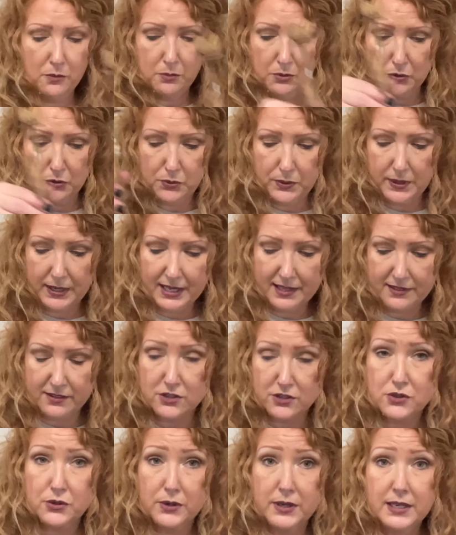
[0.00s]
booth where I got the
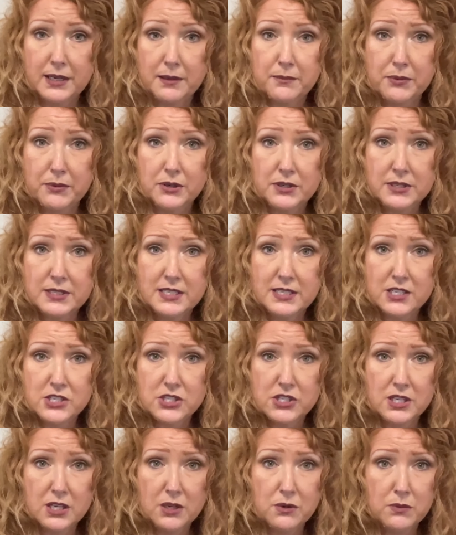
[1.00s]
trinket bird
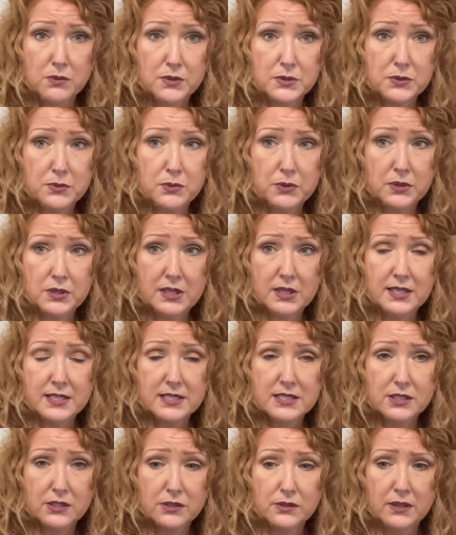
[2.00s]
dish, it was one of
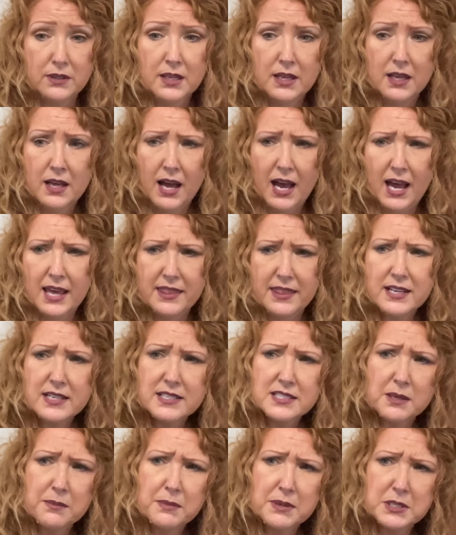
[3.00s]
these little, I think
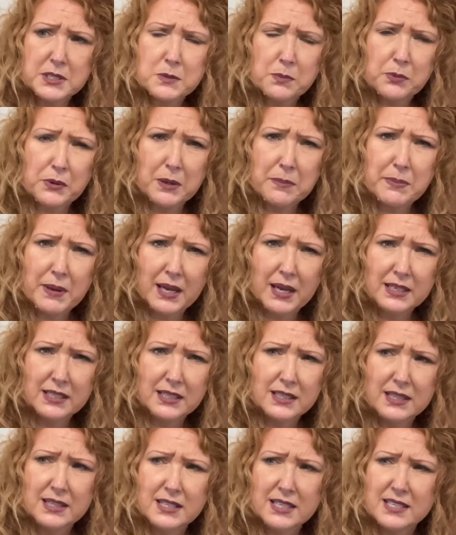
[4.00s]
somebody spray
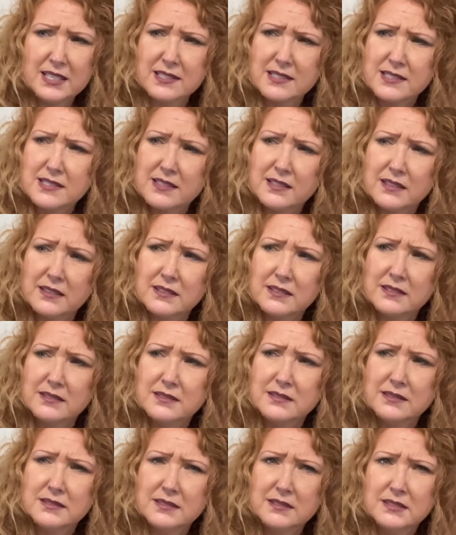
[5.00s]
painted this
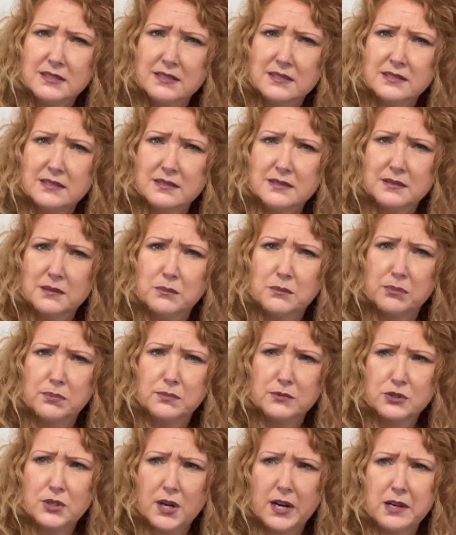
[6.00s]

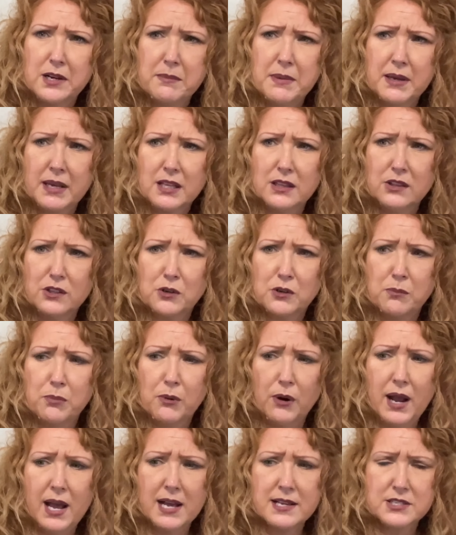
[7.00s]
trying to make it look
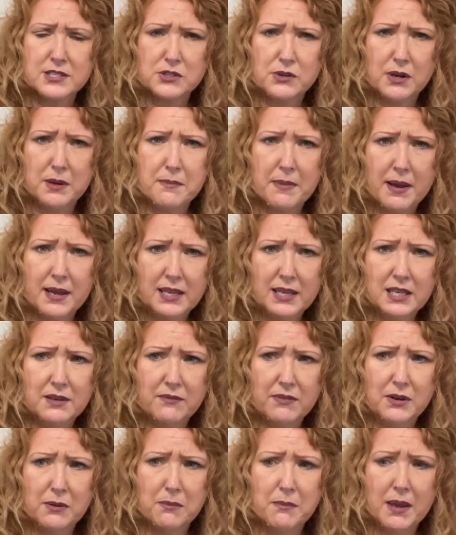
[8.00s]
brass, so I might give
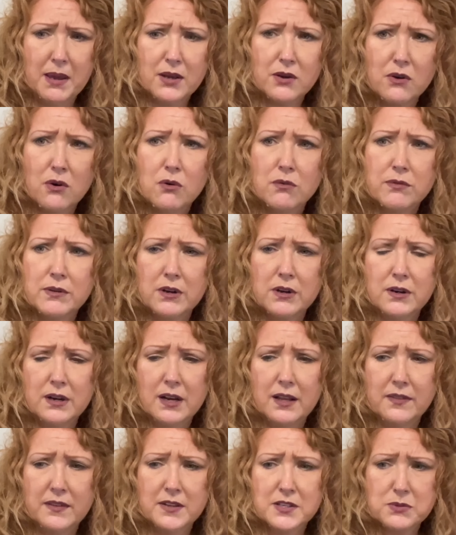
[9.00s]
it a makeover.
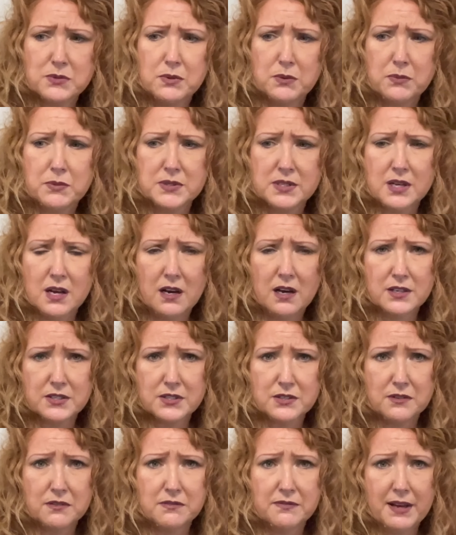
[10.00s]
And this one was
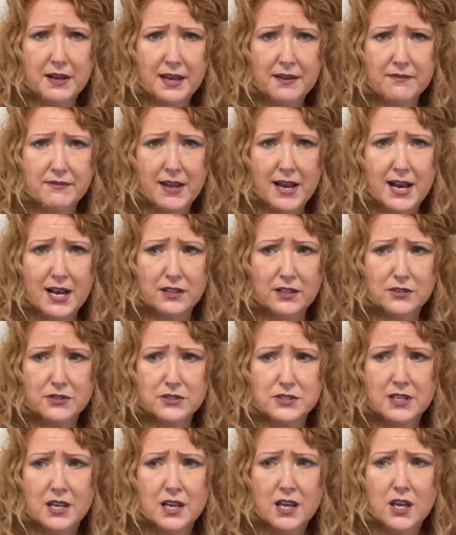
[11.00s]
also
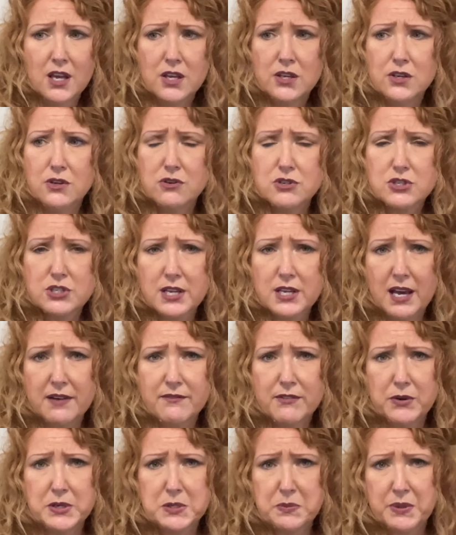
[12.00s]
$5. Usually I've
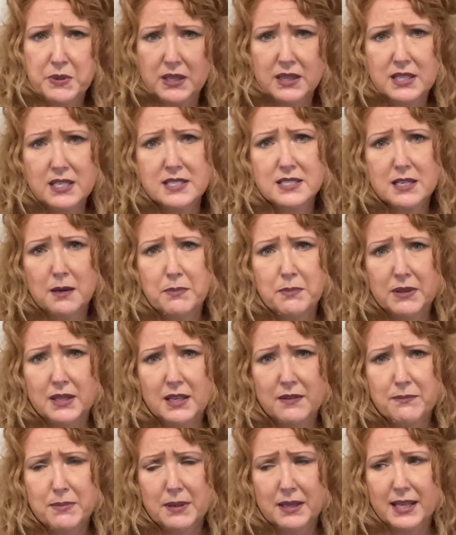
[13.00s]
always picked these up and
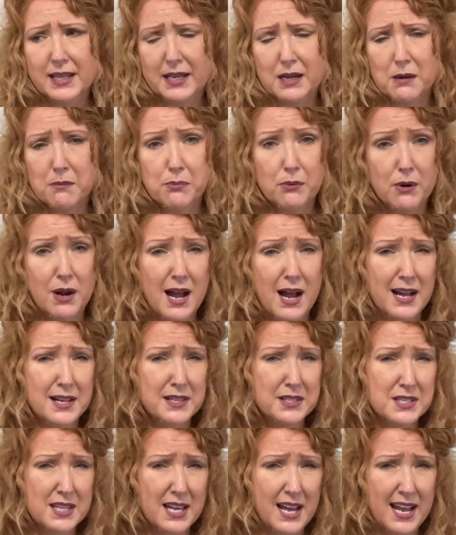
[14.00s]
they've been like a
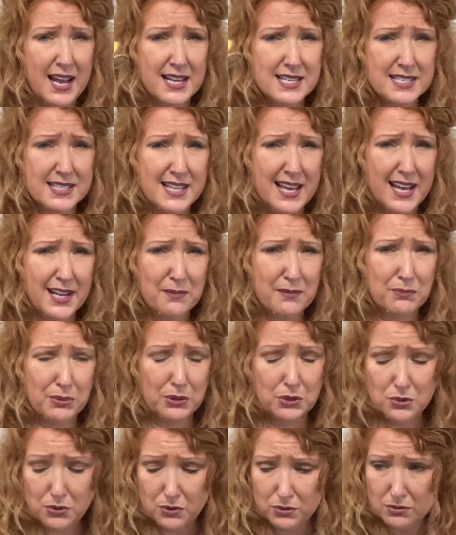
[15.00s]
bronze that has that
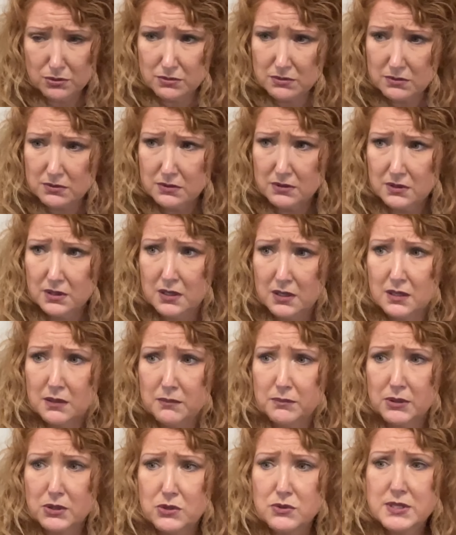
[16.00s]
blue
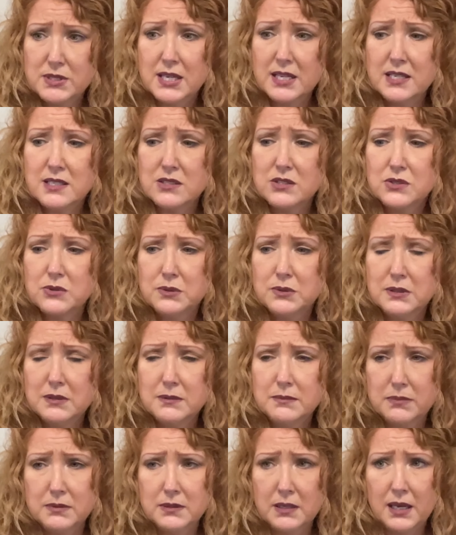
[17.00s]
blue tint to
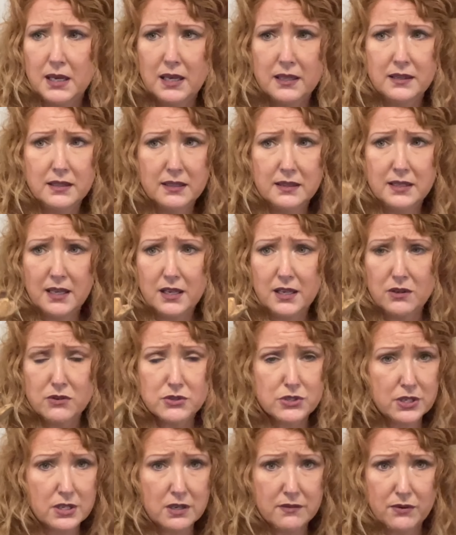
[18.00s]
them. And they
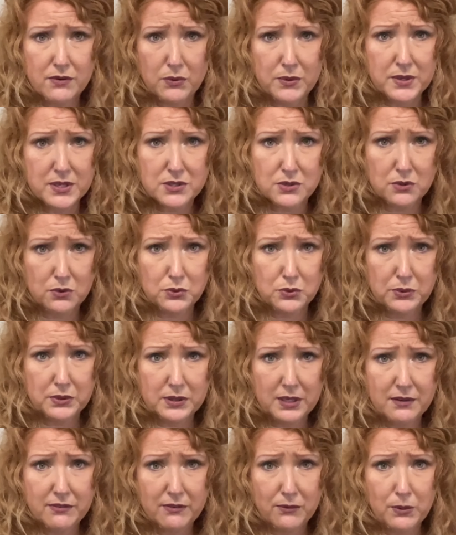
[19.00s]
usually have always sold
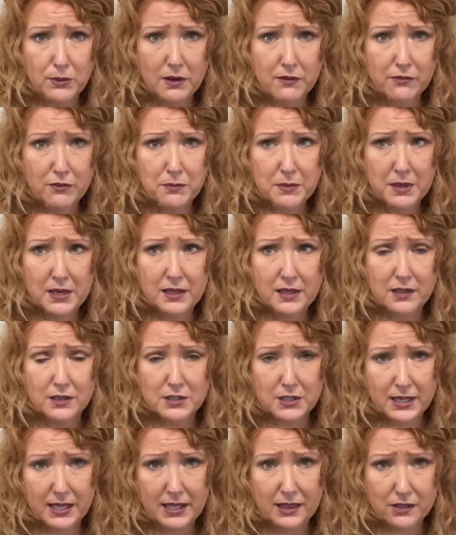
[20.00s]
really well for me.
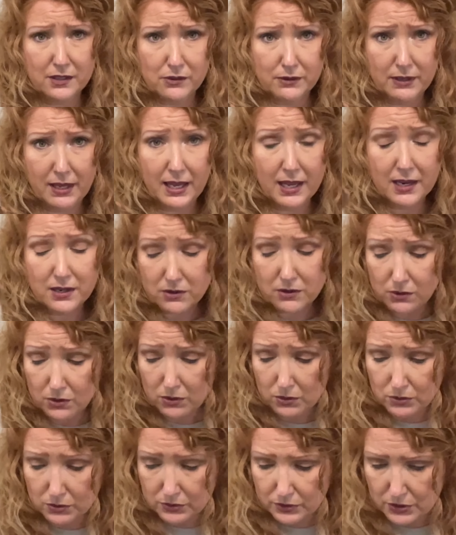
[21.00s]
There's little candle
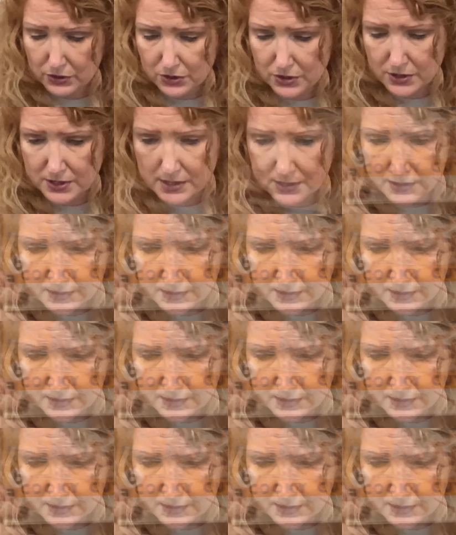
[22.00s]
holders.